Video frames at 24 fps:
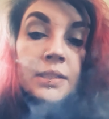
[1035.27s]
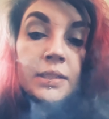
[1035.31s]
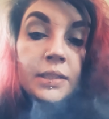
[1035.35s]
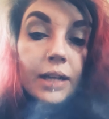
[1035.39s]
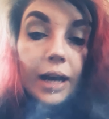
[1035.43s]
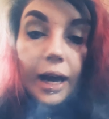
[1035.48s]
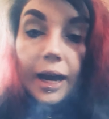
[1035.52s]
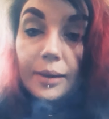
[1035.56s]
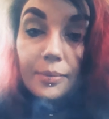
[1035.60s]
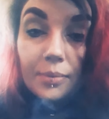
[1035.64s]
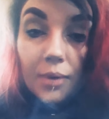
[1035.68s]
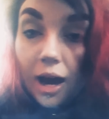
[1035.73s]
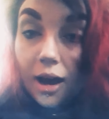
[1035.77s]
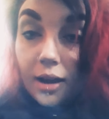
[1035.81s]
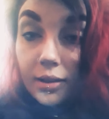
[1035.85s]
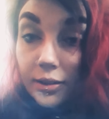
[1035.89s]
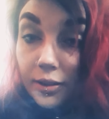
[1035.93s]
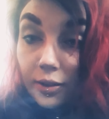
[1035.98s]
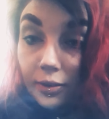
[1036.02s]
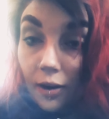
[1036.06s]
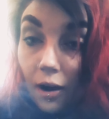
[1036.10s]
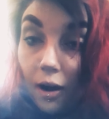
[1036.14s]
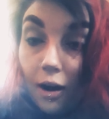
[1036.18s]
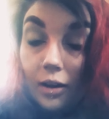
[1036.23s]
I'm not in
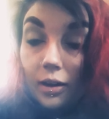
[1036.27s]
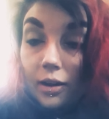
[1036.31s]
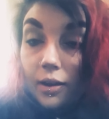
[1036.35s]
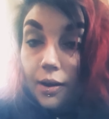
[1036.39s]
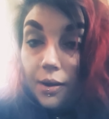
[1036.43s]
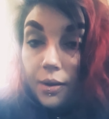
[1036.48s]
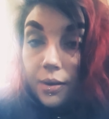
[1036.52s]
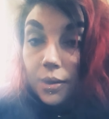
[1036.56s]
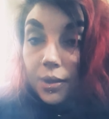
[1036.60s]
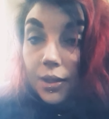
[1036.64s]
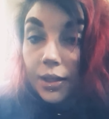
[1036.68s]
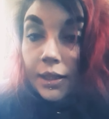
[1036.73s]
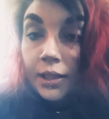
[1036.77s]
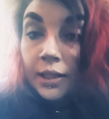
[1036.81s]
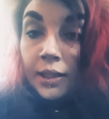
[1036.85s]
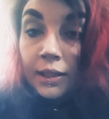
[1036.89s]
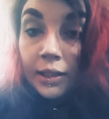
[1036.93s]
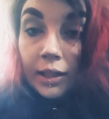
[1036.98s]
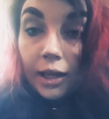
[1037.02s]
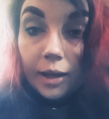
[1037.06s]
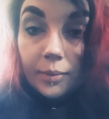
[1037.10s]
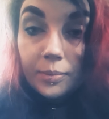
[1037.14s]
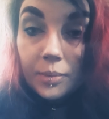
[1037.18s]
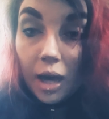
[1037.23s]
the wrong.
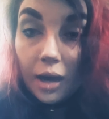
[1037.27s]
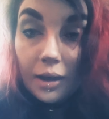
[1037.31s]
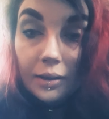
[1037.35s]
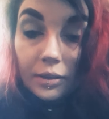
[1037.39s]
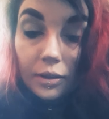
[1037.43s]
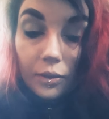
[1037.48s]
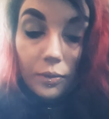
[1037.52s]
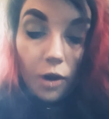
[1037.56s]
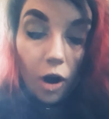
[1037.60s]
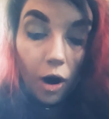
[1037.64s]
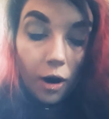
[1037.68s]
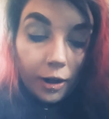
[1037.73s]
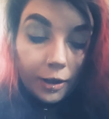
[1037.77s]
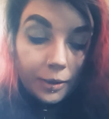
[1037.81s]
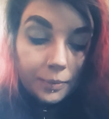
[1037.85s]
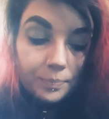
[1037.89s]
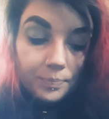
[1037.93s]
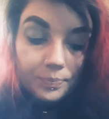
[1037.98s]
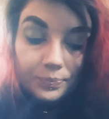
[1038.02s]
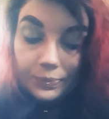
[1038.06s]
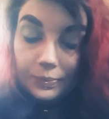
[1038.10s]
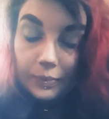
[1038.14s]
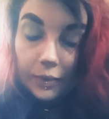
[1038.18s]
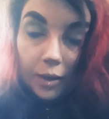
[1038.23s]
I'm not in the wrong.
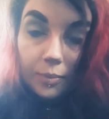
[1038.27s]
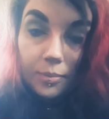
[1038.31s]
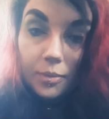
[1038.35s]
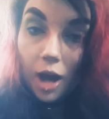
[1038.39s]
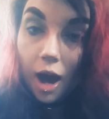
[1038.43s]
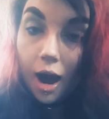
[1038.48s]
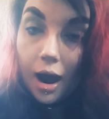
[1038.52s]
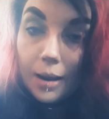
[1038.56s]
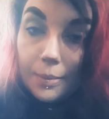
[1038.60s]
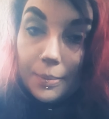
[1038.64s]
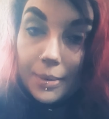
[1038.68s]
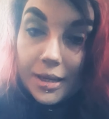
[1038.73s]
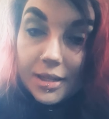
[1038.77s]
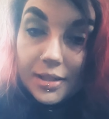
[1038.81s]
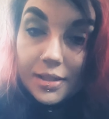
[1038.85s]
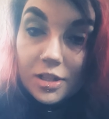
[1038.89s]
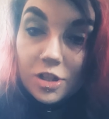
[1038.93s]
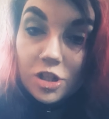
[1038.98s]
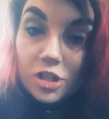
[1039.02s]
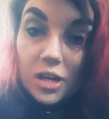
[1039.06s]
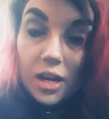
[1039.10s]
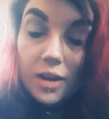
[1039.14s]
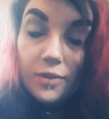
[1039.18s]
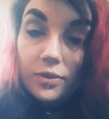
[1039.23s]
I'm not a piece of
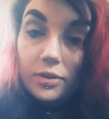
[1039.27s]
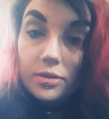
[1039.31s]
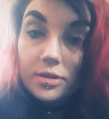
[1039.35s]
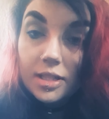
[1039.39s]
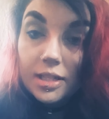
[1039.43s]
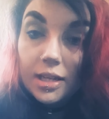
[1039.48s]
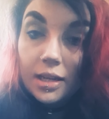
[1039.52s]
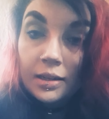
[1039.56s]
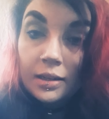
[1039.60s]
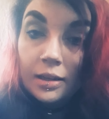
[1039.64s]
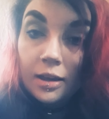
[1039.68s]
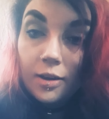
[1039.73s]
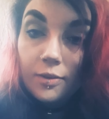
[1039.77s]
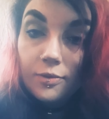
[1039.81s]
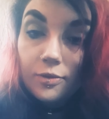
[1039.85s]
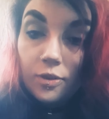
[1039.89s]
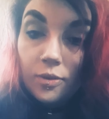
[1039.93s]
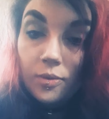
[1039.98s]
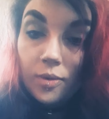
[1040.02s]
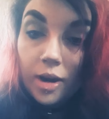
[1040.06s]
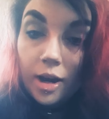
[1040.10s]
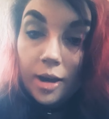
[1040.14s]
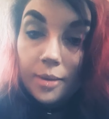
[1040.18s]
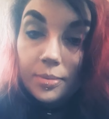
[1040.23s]
shit for standing up for
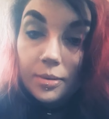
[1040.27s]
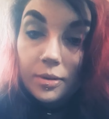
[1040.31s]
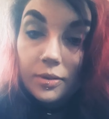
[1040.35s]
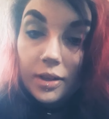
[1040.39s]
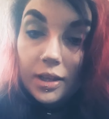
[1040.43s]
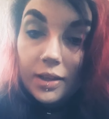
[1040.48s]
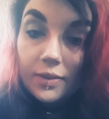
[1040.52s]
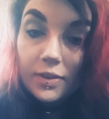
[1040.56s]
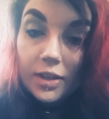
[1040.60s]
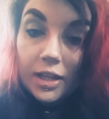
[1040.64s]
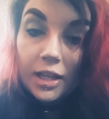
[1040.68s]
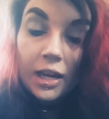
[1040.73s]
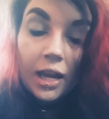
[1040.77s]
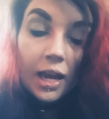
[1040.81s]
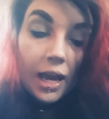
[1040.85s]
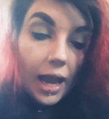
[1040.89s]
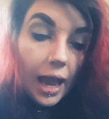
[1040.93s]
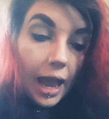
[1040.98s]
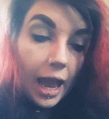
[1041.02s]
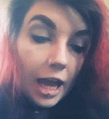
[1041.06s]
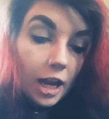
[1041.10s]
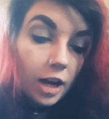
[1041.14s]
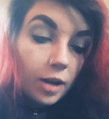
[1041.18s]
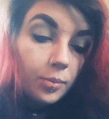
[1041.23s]
what I believe in.
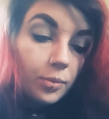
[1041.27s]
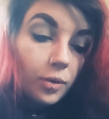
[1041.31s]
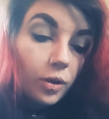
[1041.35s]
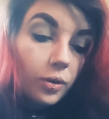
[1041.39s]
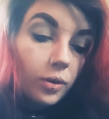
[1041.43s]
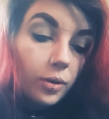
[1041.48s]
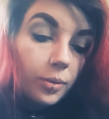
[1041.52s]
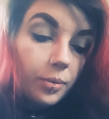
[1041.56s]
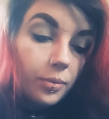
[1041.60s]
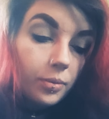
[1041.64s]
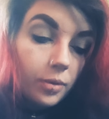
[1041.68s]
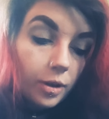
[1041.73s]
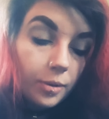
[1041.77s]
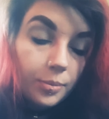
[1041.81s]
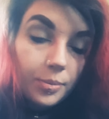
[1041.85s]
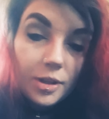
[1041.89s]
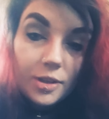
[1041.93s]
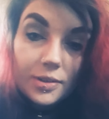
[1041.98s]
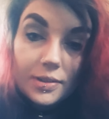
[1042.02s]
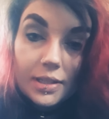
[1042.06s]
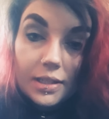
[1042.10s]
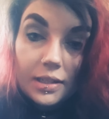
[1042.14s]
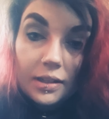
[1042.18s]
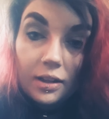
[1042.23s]
Animal
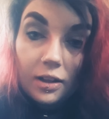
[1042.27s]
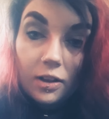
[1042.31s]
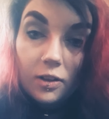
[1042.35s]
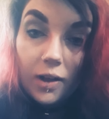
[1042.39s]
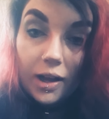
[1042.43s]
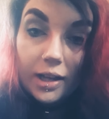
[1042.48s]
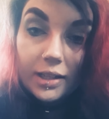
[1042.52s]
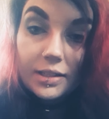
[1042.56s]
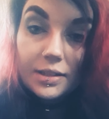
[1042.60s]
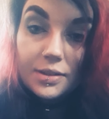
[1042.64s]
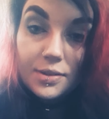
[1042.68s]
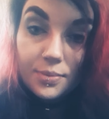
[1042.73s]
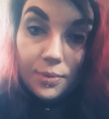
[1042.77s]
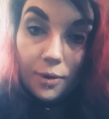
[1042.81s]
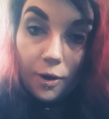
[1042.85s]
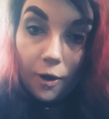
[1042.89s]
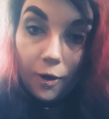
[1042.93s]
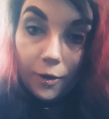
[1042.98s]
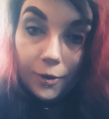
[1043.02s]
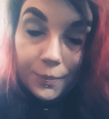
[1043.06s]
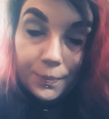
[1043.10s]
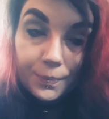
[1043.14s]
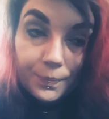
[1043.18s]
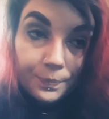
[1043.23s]
abuse and neglect is
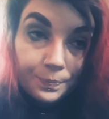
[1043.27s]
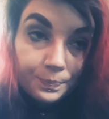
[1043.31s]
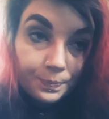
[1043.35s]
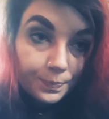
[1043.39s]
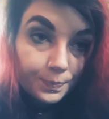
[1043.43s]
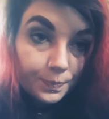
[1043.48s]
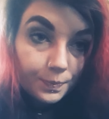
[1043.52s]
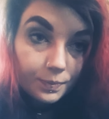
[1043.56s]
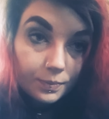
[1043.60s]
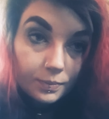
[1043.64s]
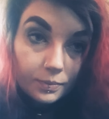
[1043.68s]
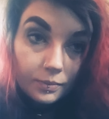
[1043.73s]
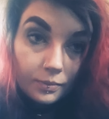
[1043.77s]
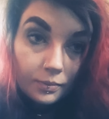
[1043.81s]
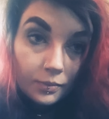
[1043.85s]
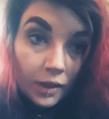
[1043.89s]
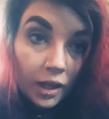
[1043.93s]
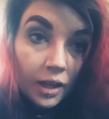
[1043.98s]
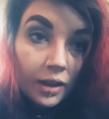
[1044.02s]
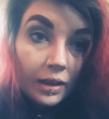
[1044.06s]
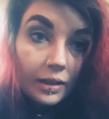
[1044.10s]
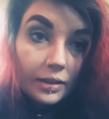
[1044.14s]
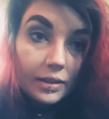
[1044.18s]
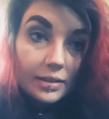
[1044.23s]
wrong.
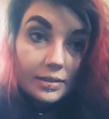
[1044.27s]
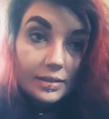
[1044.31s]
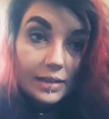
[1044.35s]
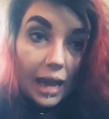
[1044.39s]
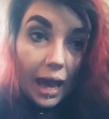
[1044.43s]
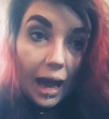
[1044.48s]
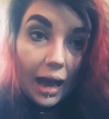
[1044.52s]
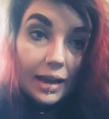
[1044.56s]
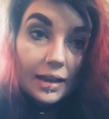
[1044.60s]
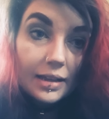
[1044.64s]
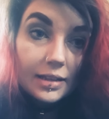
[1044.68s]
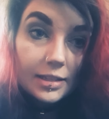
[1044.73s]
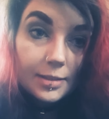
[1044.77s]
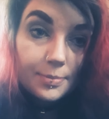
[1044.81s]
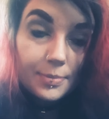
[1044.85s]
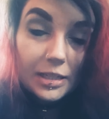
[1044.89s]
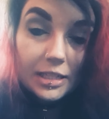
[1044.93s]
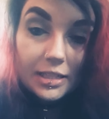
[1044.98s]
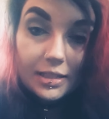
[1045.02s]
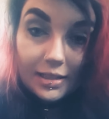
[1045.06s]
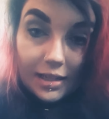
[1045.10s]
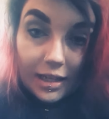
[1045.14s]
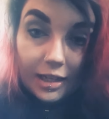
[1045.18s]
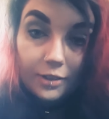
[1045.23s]
This cat has been
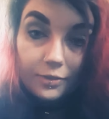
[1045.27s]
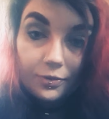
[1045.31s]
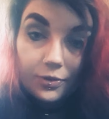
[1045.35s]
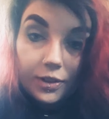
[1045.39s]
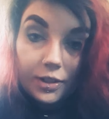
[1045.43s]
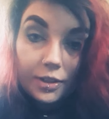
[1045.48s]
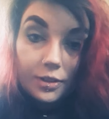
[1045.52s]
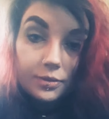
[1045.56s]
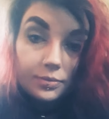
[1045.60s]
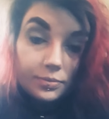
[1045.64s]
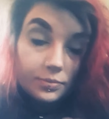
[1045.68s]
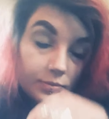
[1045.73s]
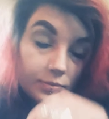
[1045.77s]
sick for